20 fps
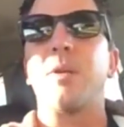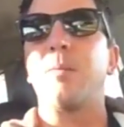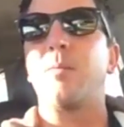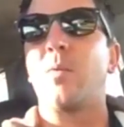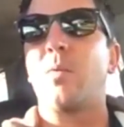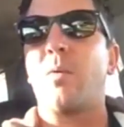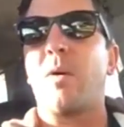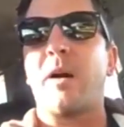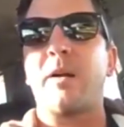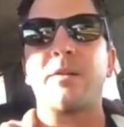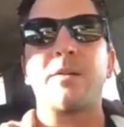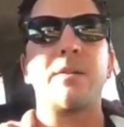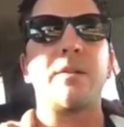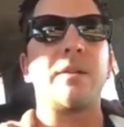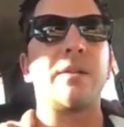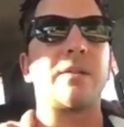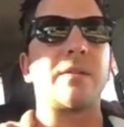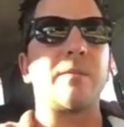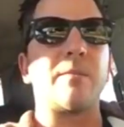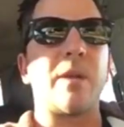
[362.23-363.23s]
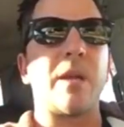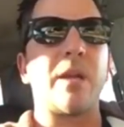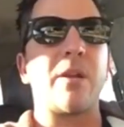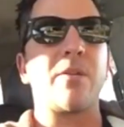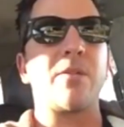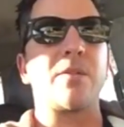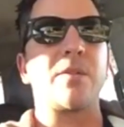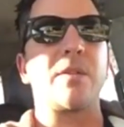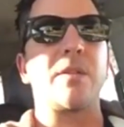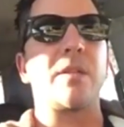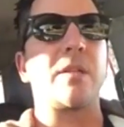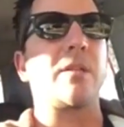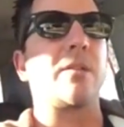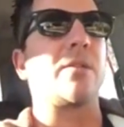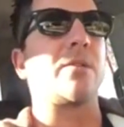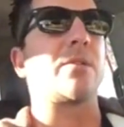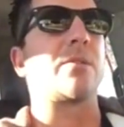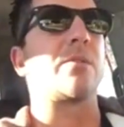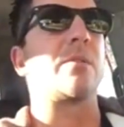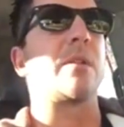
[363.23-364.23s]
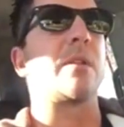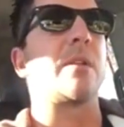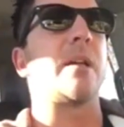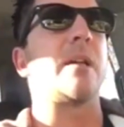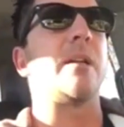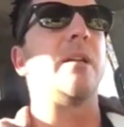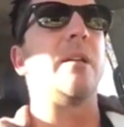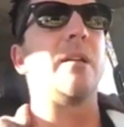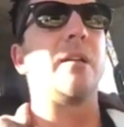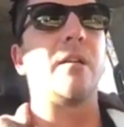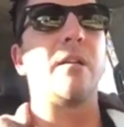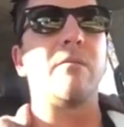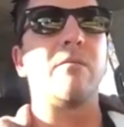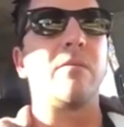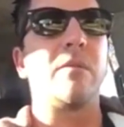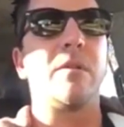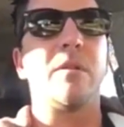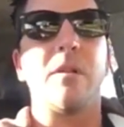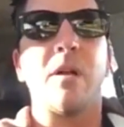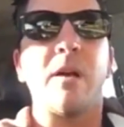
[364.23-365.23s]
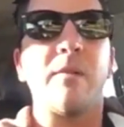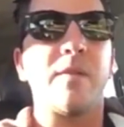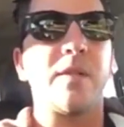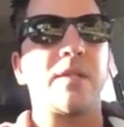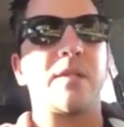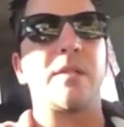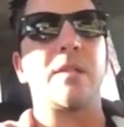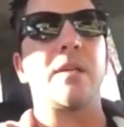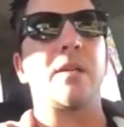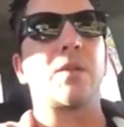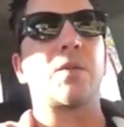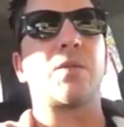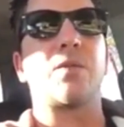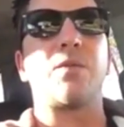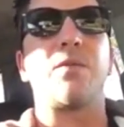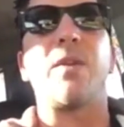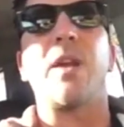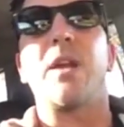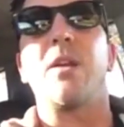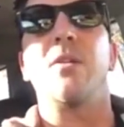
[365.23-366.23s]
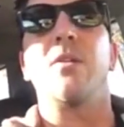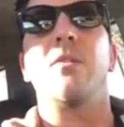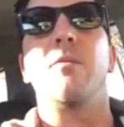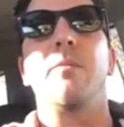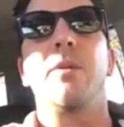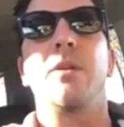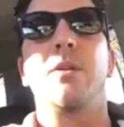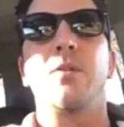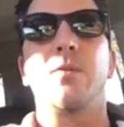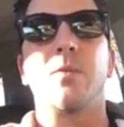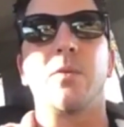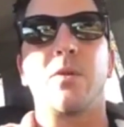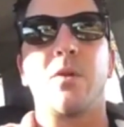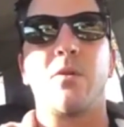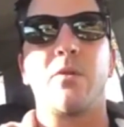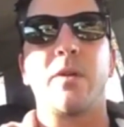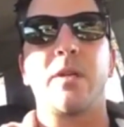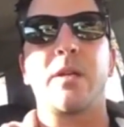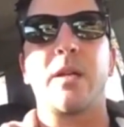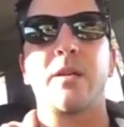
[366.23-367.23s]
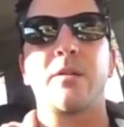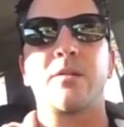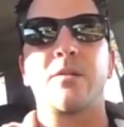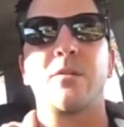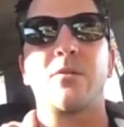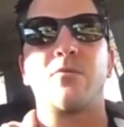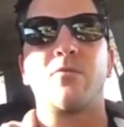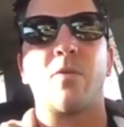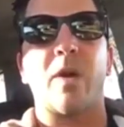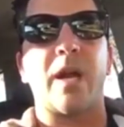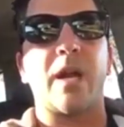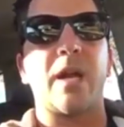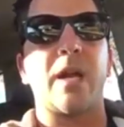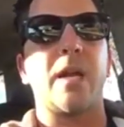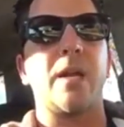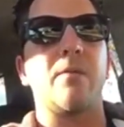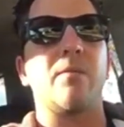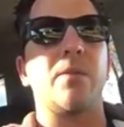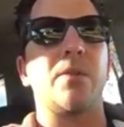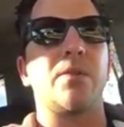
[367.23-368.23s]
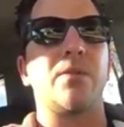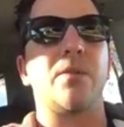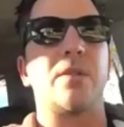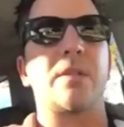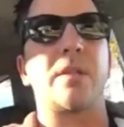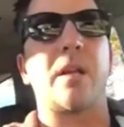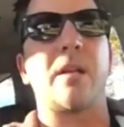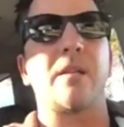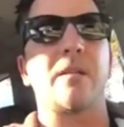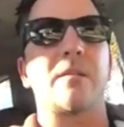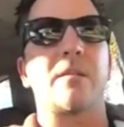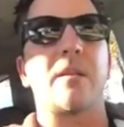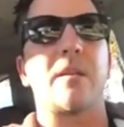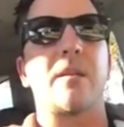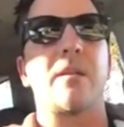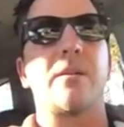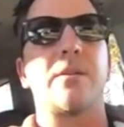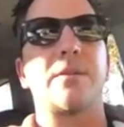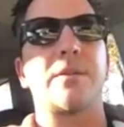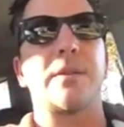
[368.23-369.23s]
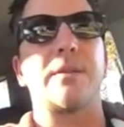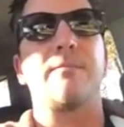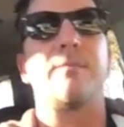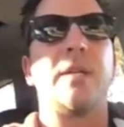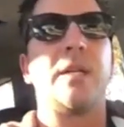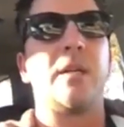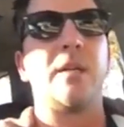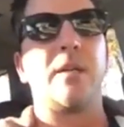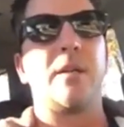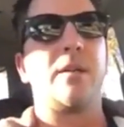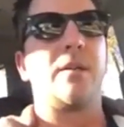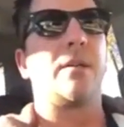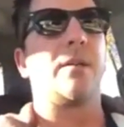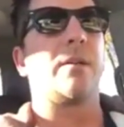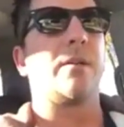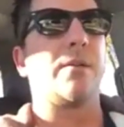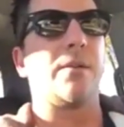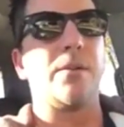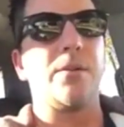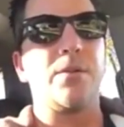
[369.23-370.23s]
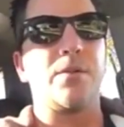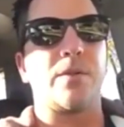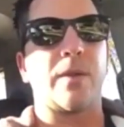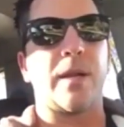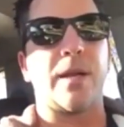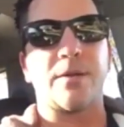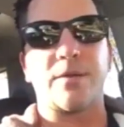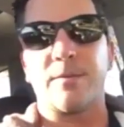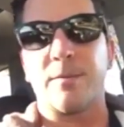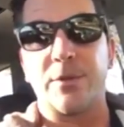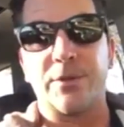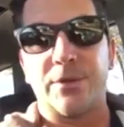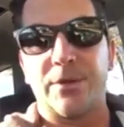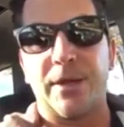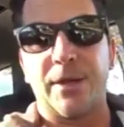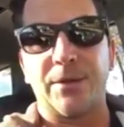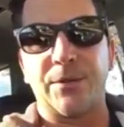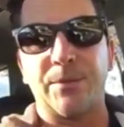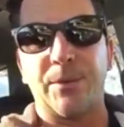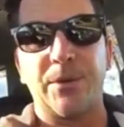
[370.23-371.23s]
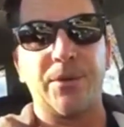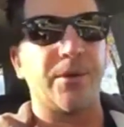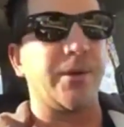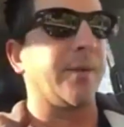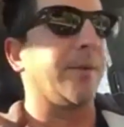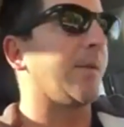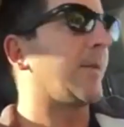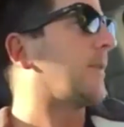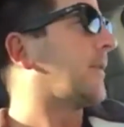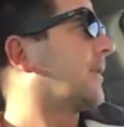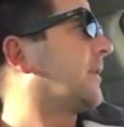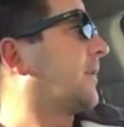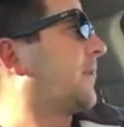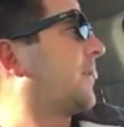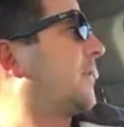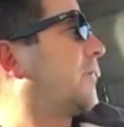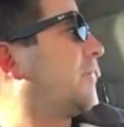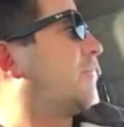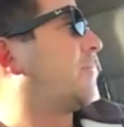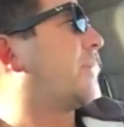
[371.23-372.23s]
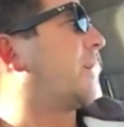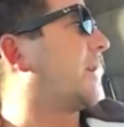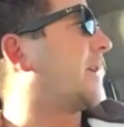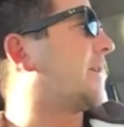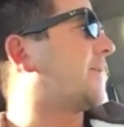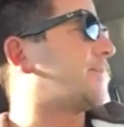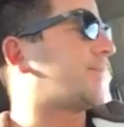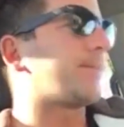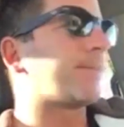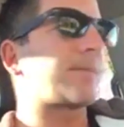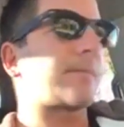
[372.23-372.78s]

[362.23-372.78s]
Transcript: people watching this, some haters in the industry that would love to see us fail because we're going against the grain and we're doing telesales, and, newsflash, I'm a little outspoken. But,